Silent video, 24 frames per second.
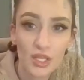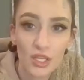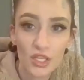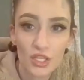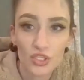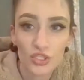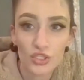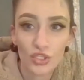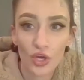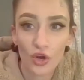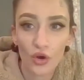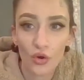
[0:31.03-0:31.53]

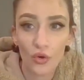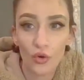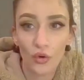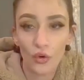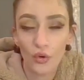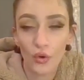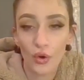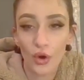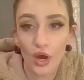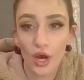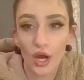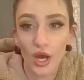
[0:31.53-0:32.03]

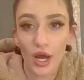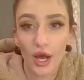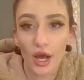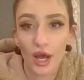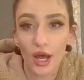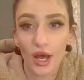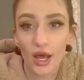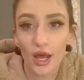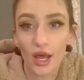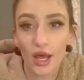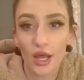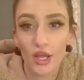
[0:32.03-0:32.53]
So
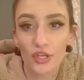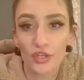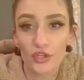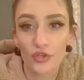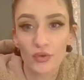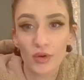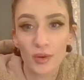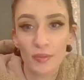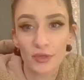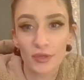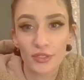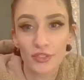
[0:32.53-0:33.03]
new
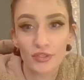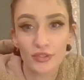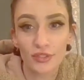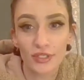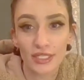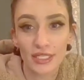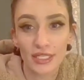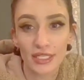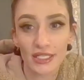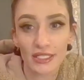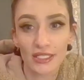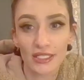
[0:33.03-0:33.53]

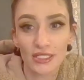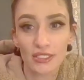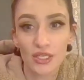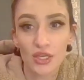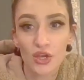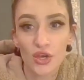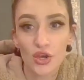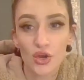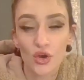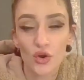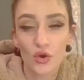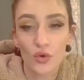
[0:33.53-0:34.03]
opportunities,
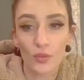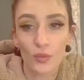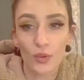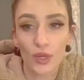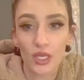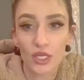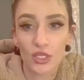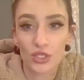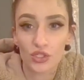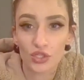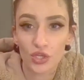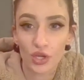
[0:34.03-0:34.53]

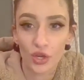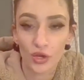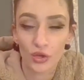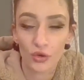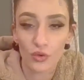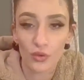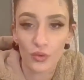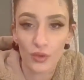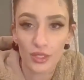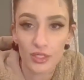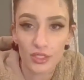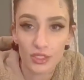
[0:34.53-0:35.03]
which are
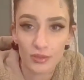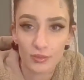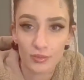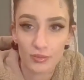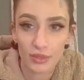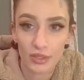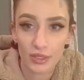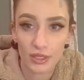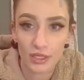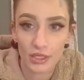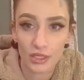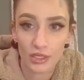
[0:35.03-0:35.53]
going to
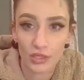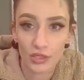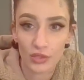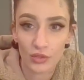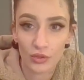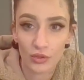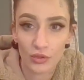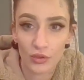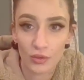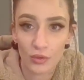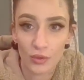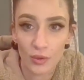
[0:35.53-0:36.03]
bring
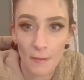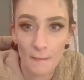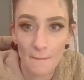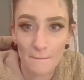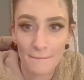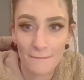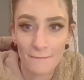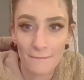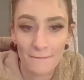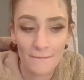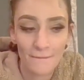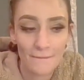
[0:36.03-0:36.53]
you
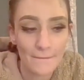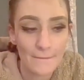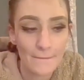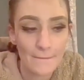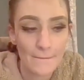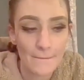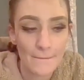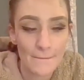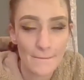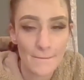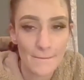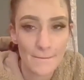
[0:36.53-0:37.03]

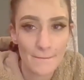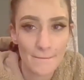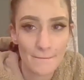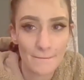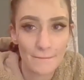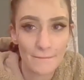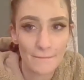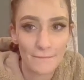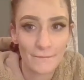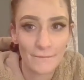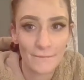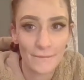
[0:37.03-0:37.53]

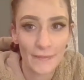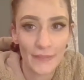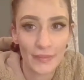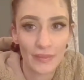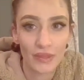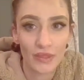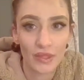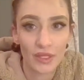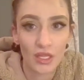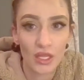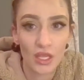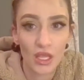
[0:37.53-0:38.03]
mm,
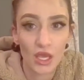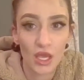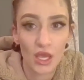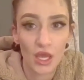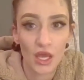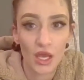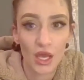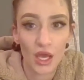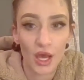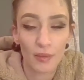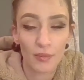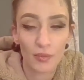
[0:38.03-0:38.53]

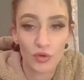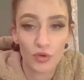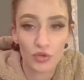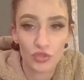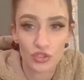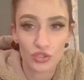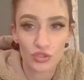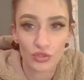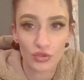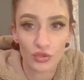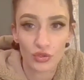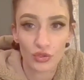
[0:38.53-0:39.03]

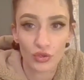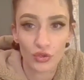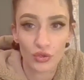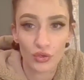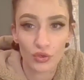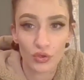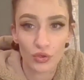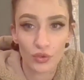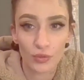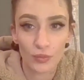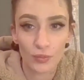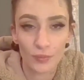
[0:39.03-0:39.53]

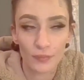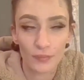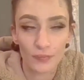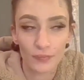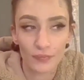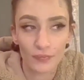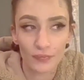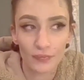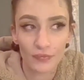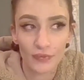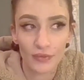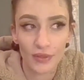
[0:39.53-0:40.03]
emotional,
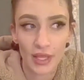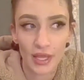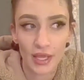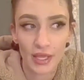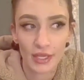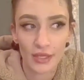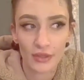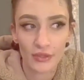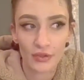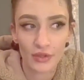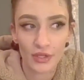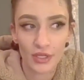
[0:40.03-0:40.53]
like
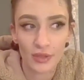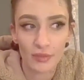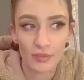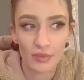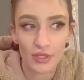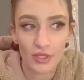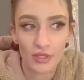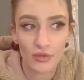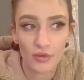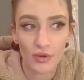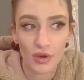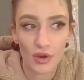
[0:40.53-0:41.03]
they're going to bring
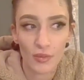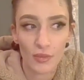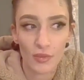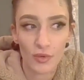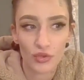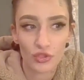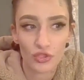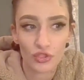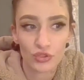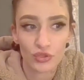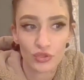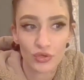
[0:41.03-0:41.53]
you
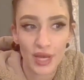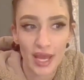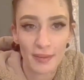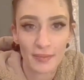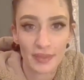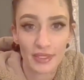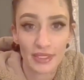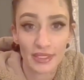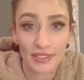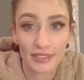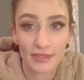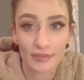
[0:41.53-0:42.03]
emotional
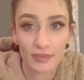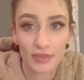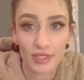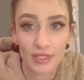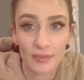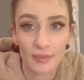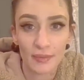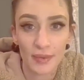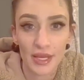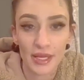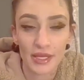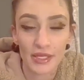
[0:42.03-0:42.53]
happiness, but it
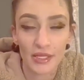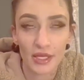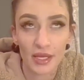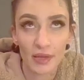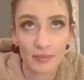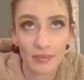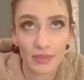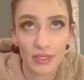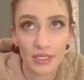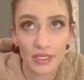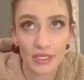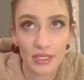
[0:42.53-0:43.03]
might not
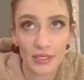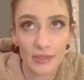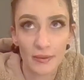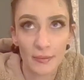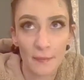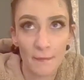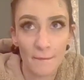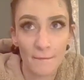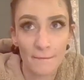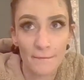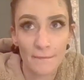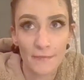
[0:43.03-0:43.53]
be
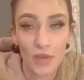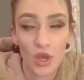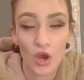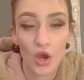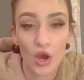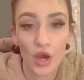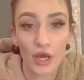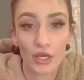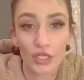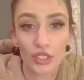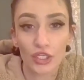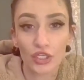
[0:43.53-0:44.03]

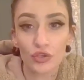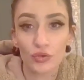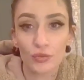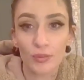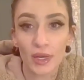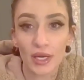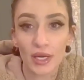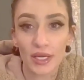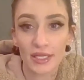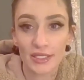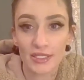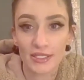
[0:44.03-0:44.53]
on a
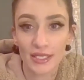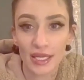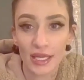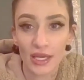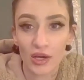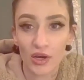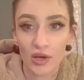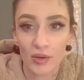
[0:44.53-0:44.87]
humongous scale.